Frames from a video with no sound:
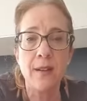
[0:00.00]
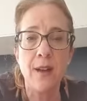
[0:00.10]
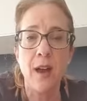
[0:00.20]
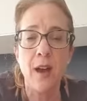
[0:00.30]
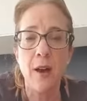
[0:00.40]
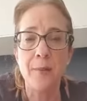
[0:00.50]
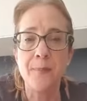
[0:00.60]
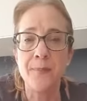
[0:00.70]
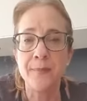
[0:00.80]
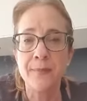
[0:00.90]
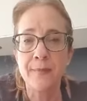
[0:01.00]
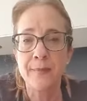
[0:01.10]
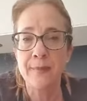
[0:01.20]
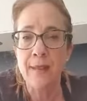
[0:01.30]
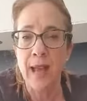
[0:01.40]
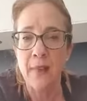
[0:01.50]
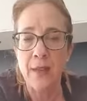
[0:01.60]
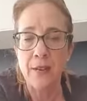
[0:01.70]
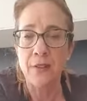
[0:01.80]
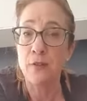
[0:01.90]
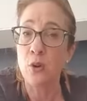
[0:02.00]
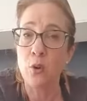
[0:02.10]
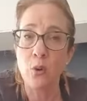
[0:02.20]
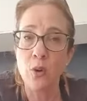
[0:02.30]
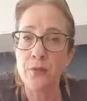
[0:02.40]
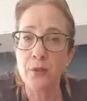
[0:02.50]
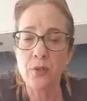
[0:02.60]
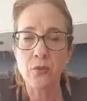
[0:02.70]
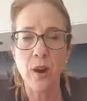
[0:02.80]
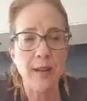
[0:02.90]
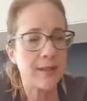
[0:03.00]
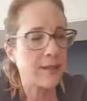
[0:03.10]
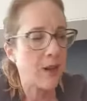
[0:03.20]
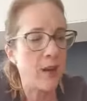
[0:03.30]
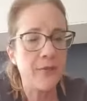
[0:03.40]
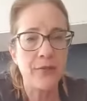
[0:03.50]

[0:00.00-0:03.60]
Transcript: And then if you've got all of your dry stuff,